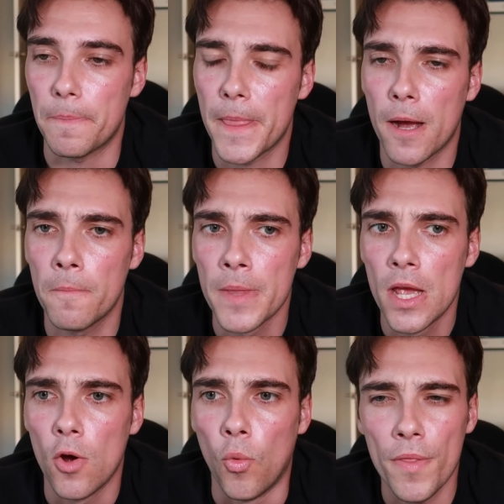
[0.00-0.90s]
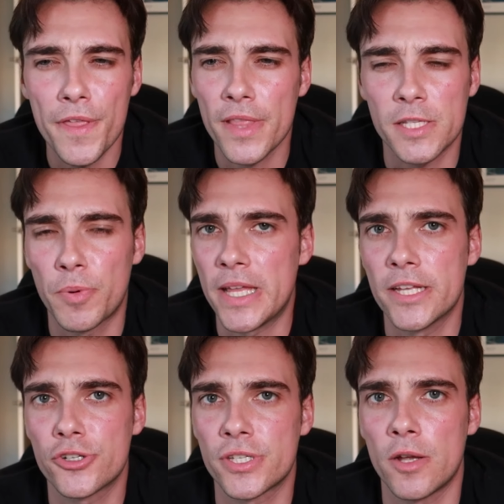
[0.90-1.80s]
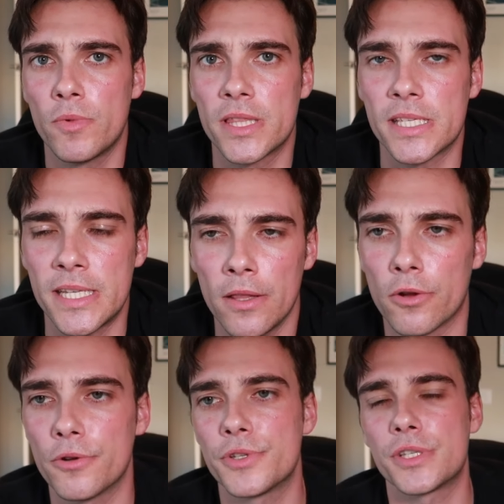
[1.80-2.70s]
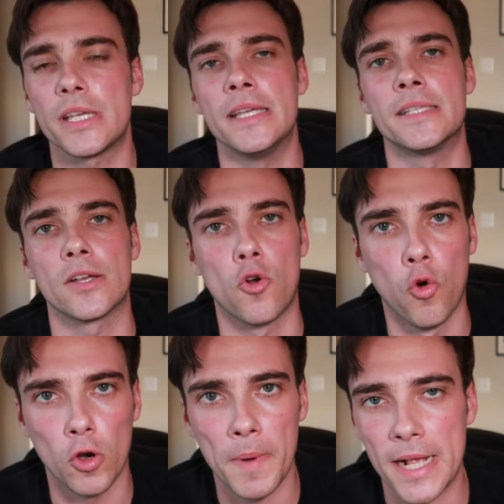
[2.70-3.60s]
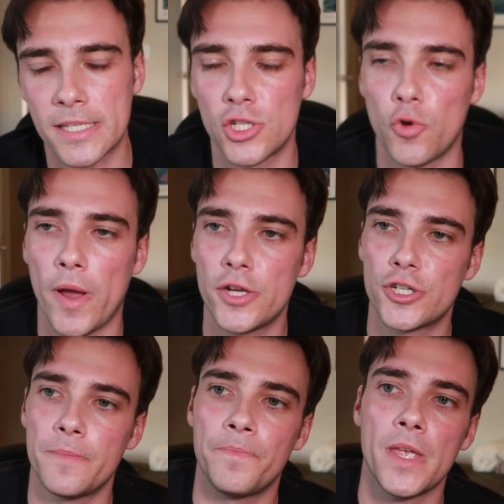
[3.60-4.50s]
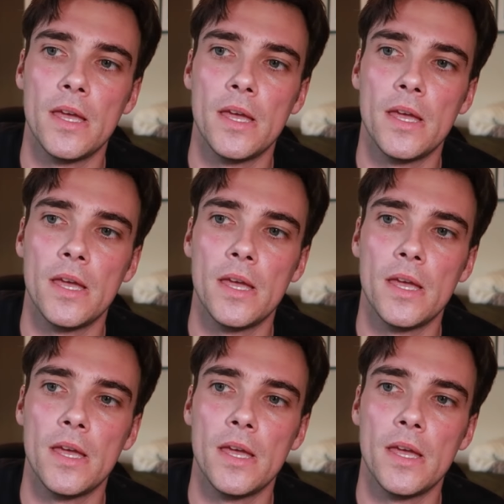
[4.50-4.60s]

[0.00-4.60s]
Now, one thing that's pretty interesting with the Steelers is the quarterback situation.